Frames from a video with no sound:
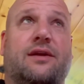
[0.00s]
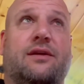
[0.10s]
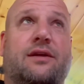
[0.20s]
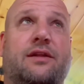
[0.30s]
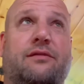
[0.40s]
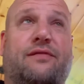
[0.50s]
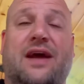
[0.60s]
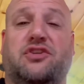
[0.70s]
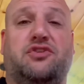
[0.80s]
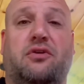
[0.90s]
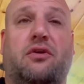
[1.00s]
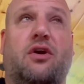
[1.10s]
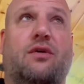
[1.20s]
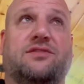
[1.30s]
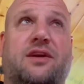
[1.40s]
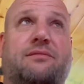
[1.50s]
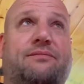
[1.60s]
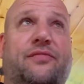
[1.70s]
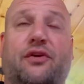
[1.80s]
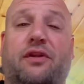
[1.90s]
And the fastest you can go is like
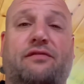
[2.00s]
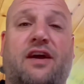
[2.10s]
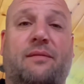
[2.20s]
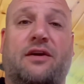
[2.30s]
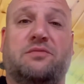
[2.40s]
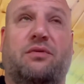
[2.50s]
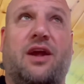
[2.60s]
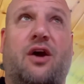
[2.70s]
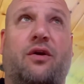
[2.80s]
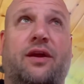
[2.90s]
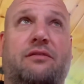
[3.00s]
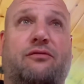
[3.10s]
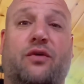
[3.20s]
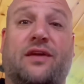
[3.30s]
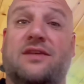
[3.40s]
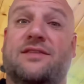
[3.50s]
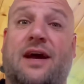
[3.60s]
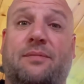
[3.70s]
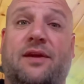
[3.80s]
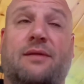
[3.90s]
35 miles per hour at 4,000
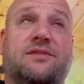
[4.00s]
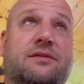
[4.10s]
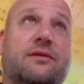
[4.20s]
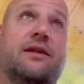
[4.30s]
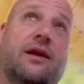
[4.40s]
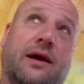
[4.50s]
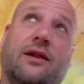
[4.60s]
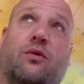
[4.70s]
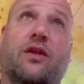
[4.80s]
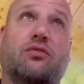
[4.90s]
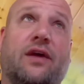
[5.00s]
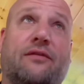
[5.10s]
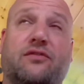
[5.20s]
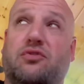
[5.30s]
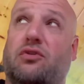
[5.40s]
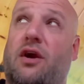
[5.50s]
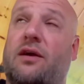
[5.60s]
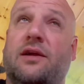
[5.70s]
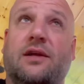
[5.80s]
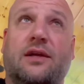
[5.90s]
RPMs. And I don't want to do that for too
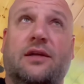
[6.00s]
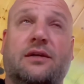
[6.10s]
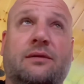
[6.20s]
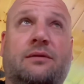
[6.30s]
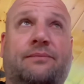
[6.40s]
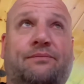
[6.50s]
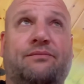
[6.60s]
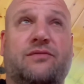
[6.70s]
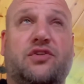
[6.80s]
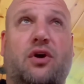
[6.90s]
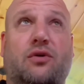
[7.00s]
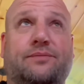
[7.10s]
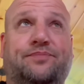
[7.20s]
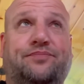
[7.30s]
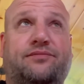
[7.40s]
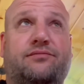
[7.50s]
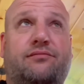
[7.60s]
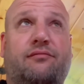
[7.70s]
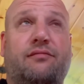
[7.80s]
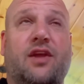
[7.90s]
long. So
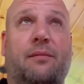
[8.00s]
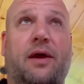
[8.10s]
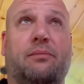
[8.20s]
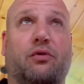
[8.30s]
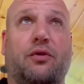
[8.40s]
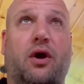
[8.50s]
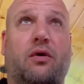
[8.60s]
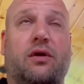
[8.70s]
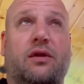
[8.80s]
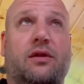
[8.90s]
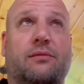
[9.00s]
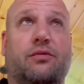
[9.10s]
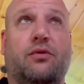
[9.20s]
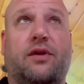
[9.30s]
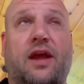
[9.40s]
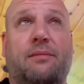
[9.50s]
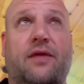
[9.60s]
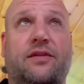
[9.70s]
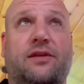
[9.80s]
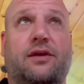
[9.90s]
I met Bruno. Bruno came by
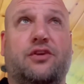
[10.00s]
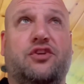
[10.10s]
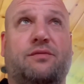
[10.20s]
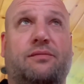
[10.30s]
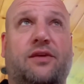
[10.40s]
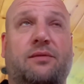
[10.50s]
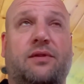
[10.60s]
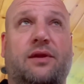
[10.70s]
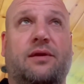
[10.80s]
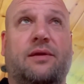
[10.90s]
the dealership in Peabody,